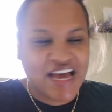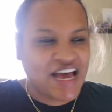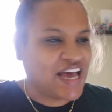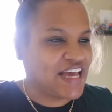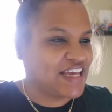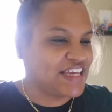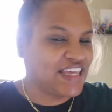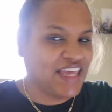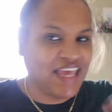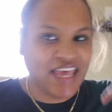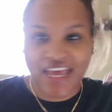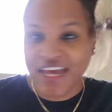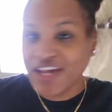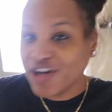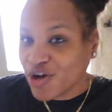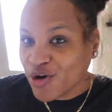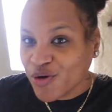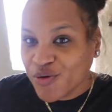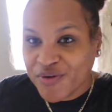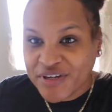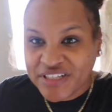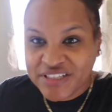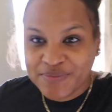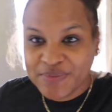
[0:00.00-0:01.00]
I can't
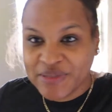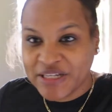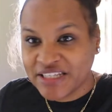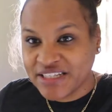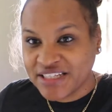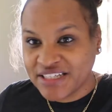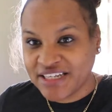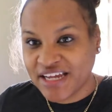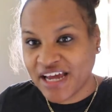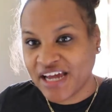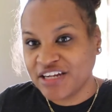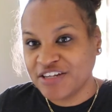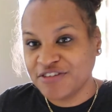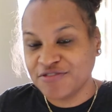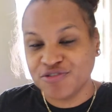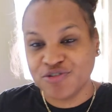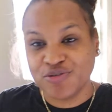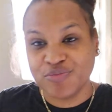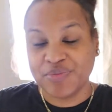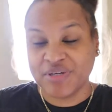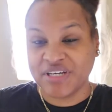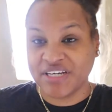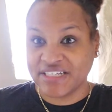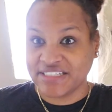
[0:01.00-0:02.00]
always be in the dining
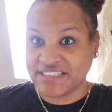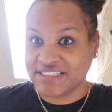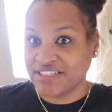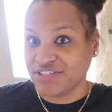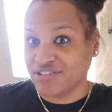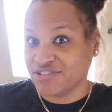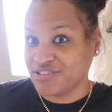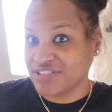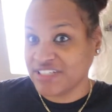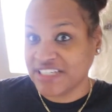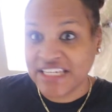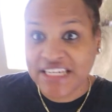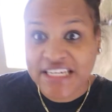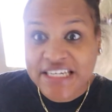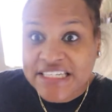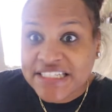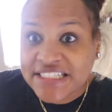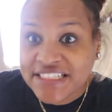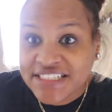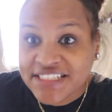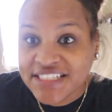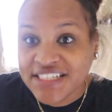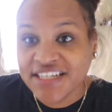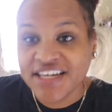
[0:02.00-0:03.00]
room because there's
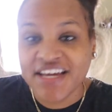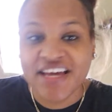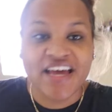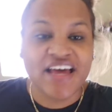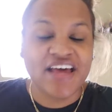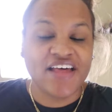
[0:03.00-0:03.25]
kids, they're